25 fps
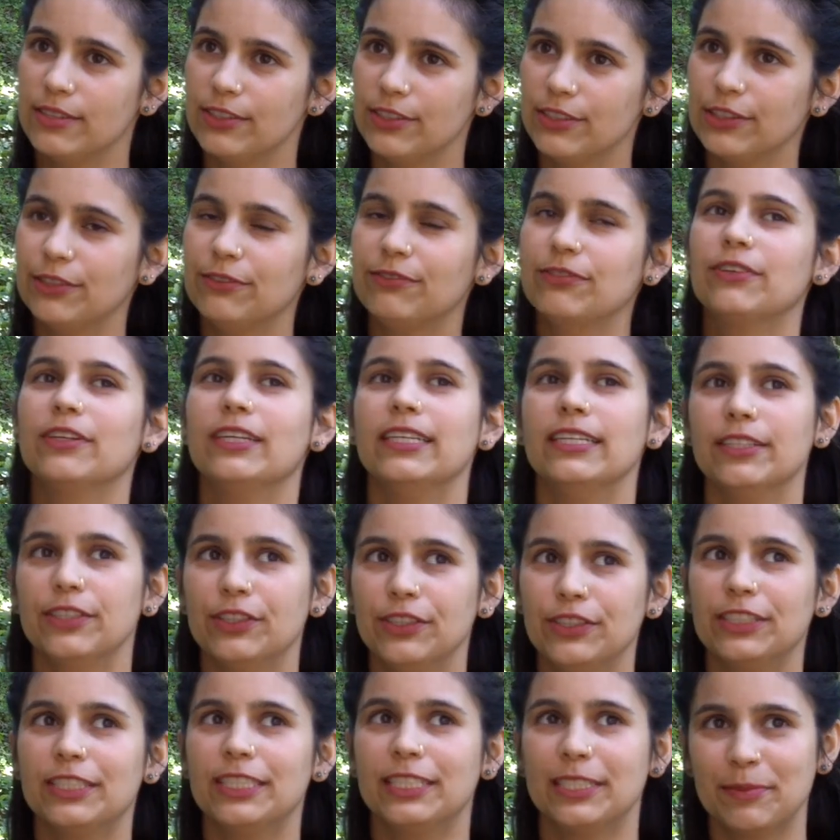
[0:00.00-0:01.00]
Center for
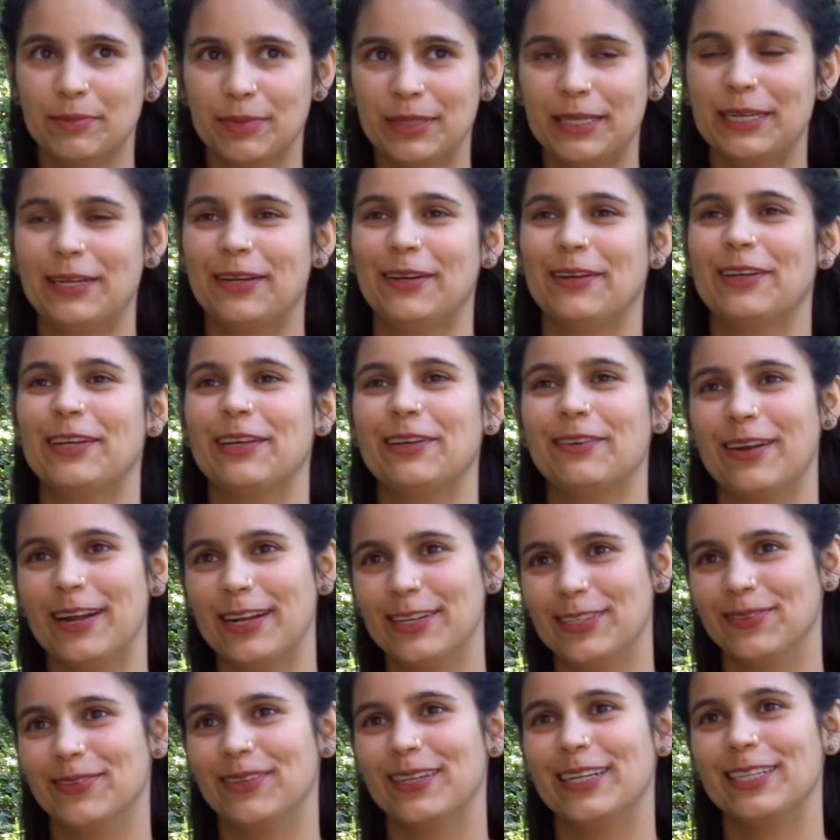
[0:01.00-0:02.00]
Interdisciplinary
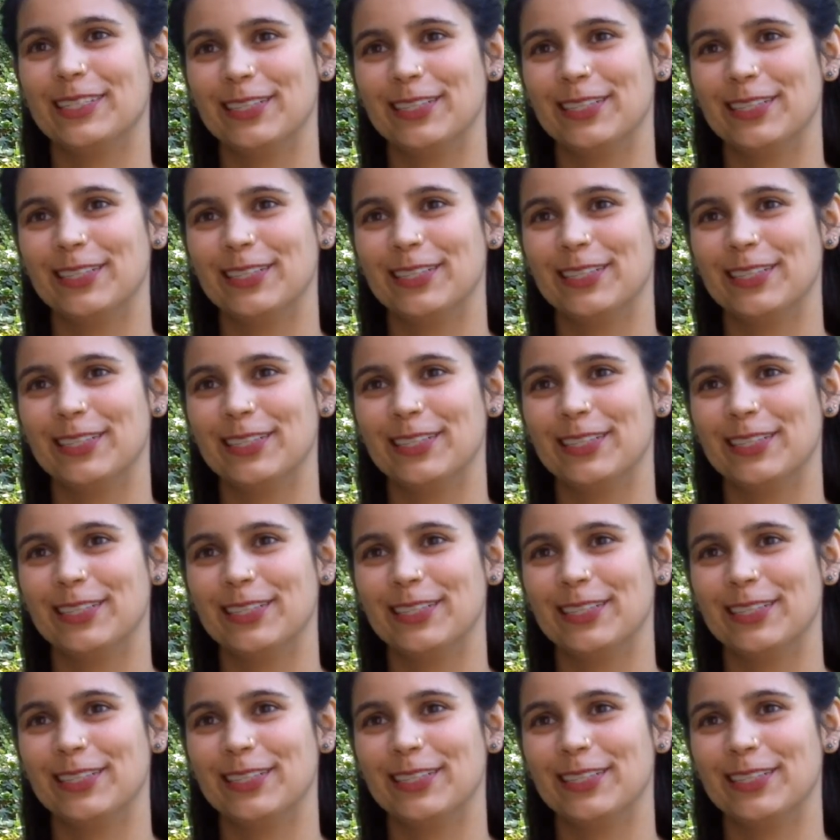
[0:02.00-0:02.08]
Graduate